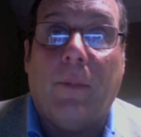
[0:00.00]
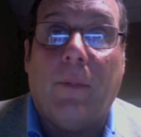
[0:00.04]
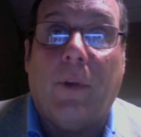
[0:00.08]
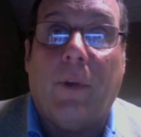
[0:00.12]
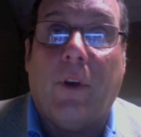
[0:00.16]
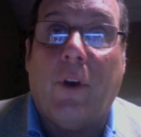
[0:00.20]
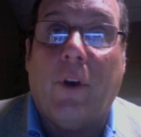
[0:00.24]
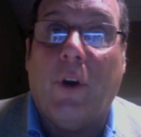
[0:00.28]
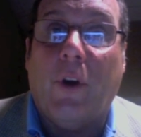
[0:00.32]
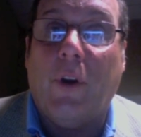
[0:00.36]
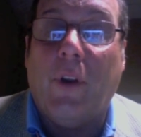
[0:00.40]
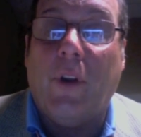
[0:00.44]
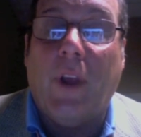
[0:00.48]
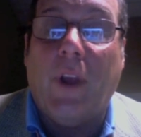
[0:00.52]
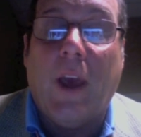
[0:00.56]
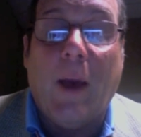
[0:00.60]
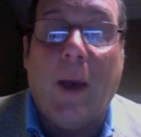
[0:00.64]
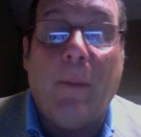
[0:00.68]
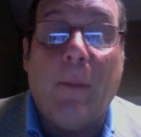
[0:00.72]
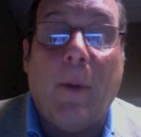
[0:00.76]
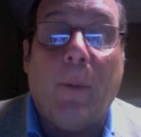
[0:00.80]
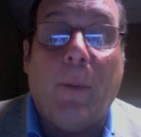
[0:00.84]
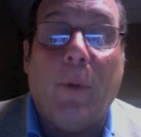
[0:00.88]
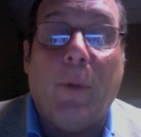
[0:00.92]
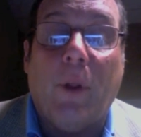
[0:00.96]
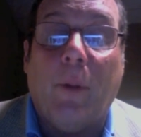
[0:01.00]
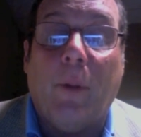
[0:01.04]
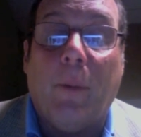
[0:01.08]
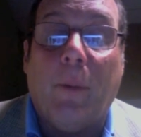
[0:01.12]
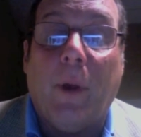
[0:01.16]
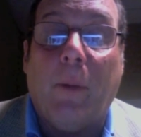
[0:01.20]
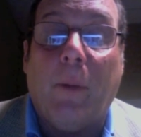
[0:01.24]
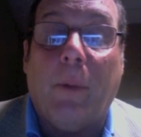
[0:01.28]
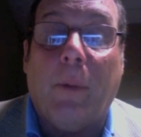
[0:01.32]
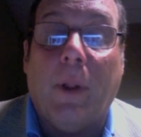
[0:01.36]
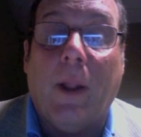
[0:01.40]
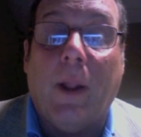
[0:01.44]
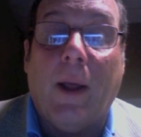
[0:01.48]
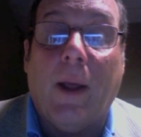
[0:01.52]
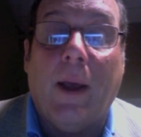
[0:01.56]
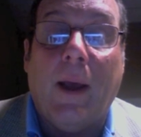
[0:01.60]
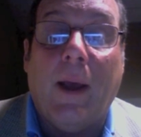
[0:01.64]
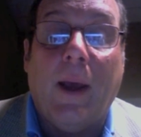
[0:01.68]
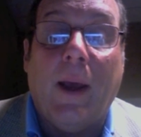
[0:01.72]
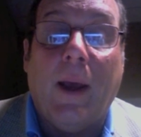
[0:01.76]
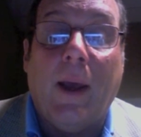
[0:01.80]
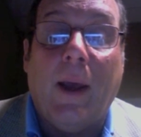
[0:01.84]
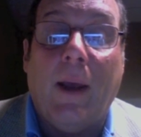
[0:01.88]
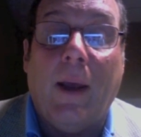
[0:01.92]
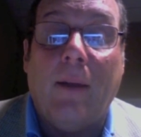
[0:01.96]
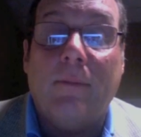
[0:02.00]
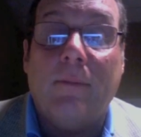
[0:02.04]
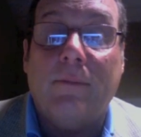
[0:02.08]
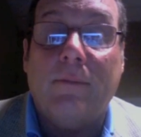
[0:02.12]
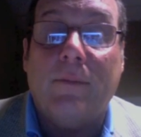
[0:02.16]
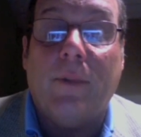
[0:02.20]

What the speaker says: couldn't come up with a big play.